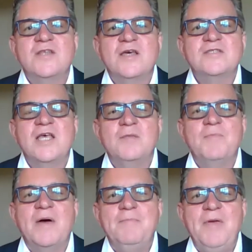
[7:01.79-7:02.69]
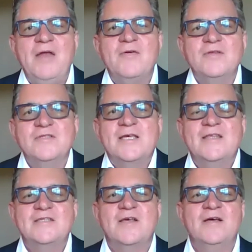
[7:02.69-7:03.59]
to those held by parents.
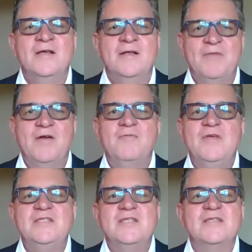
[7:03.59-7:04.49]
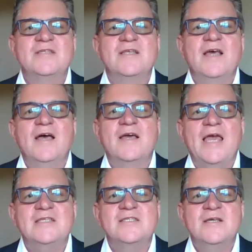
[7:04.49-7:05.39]
There's a recent
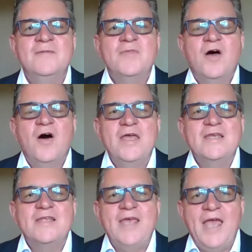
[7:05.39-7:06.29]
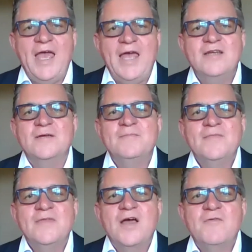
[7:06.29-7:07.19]
case in Canada
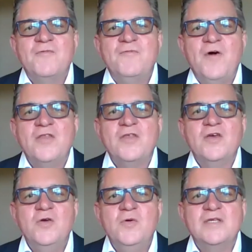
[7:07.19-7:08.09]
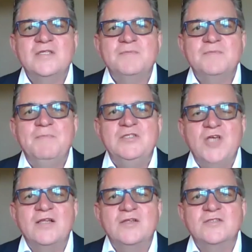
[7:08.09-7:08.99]
of a father who has been
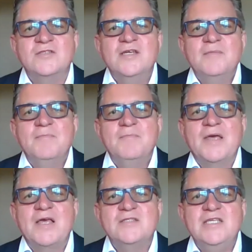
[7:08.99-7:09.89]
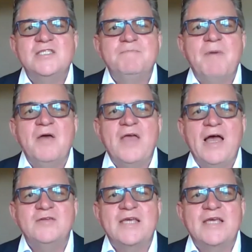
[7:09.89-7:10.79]
jailed because he spoke
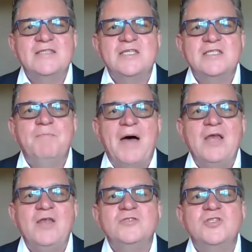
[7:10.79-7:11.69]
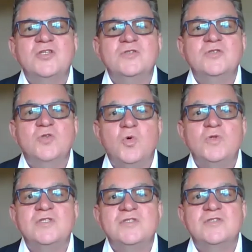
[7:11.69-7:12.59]
out against his biological
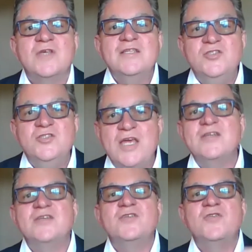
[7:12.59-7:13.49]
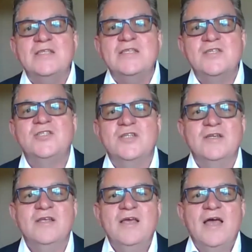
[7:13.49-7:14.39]
daughter's gender transition,
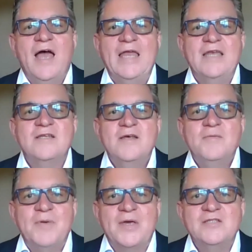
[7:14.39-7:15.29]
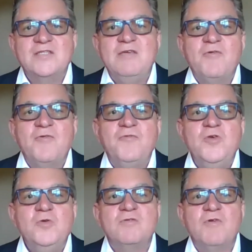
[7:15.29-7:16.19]
and because he
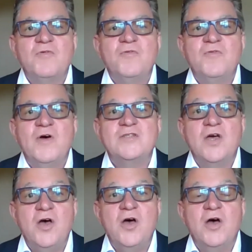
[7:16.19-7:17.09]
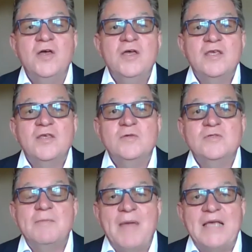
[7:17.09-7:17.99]
refused to refer to her
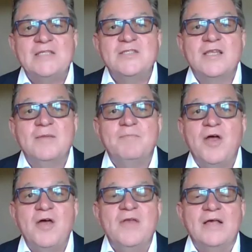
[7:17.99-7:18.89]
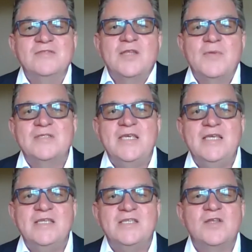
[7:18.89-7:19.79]
using masculine pronouns. In other words,
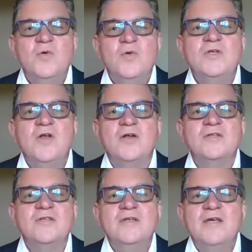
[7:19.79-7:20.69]
he just would not